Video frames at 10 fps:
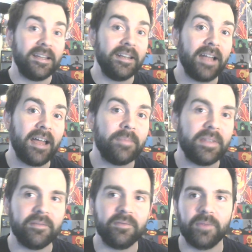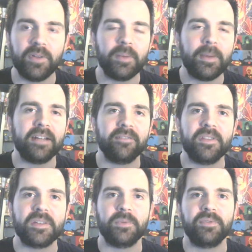I've been really waiting for
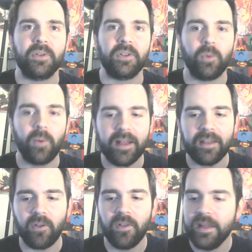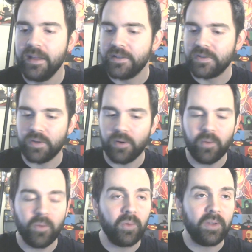this one for a little while. So
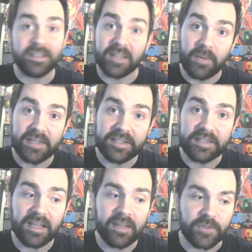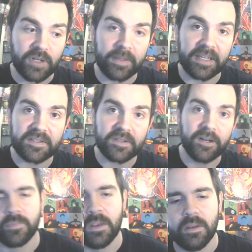let's not waste any time. Shall we get
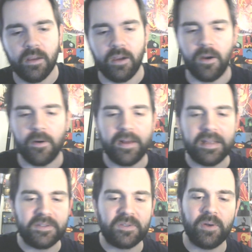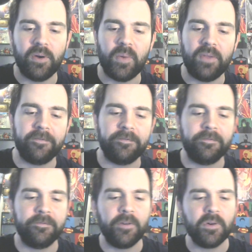started? Alright, so the
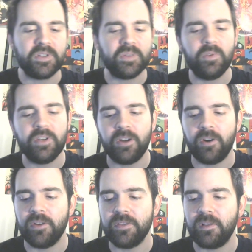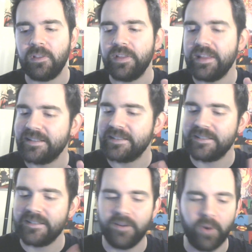first one on the
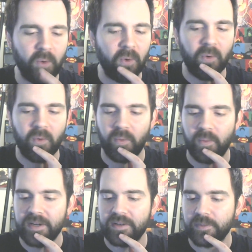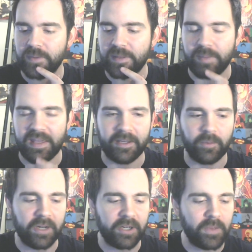list, where do we pick?
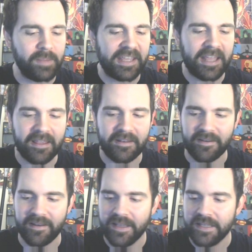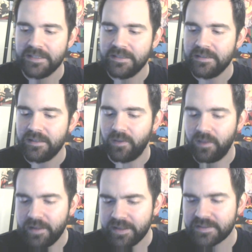Where do we begin?
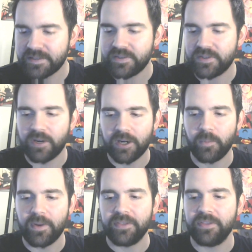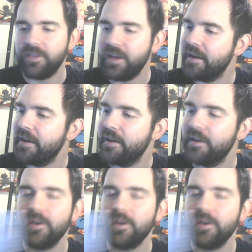Let's start with Famicom